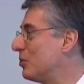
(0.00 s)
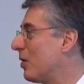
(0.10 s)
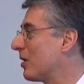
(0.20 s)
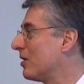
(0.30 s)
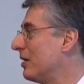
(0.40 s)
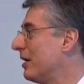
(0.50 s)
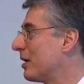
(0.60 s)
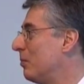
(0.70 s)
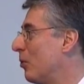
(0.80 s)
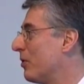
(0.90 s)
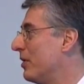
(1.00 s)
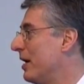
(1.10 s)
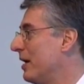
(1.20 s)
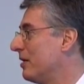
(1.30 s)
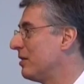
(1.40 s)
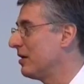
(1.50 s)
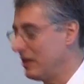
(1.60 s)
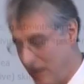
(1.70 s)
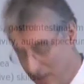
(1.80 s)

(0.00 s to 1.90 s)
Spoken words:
to our clinic more than anything